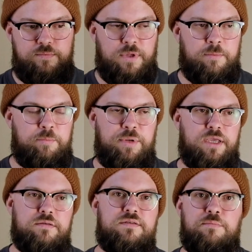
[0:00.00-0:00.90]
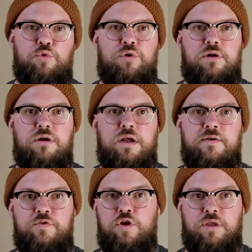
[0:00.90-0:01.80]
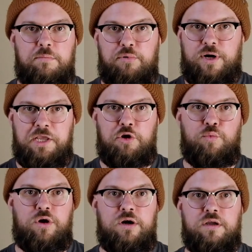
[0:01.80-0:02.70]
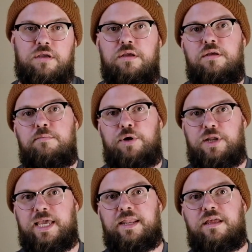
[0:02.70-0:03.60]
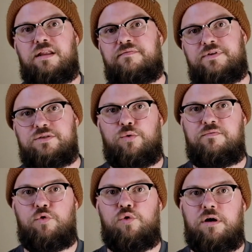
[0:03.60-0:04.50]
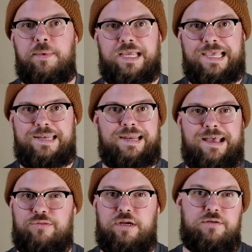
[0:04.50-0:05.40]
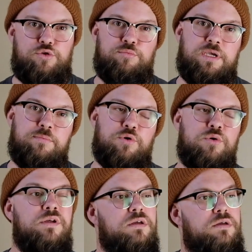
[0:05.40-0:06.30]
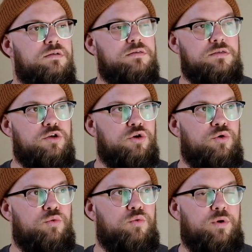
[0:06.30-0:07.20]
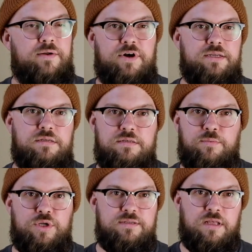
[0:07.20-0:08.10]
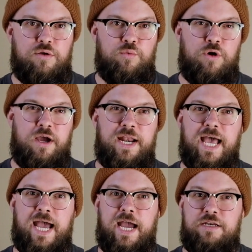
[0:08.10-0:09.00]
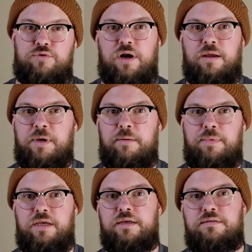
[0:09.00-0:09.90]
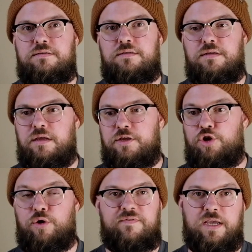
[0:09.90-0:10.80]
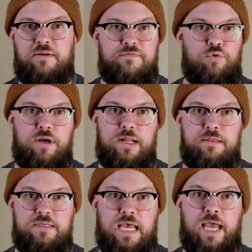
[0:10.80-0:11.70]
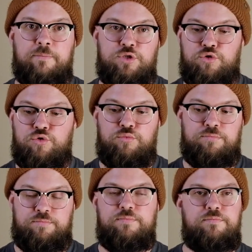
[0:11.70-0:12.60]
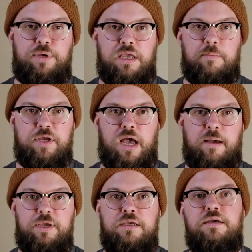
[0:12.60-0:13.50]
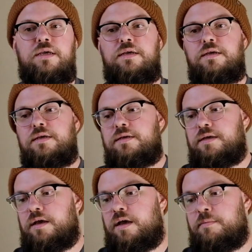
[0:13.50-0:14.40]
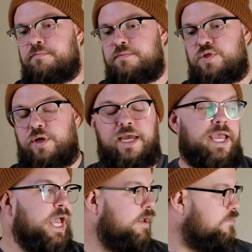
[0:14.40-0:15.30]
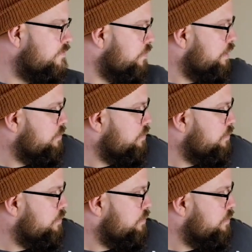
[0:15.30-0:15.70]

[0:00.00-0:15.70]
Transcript: am a big supporter of, you know, like printing your work, putting it in a physical form and getting it out there to people. So whenever I see someone selling one, I try my best, you know, if I can afford it at the time, to pick up a copy. So I have like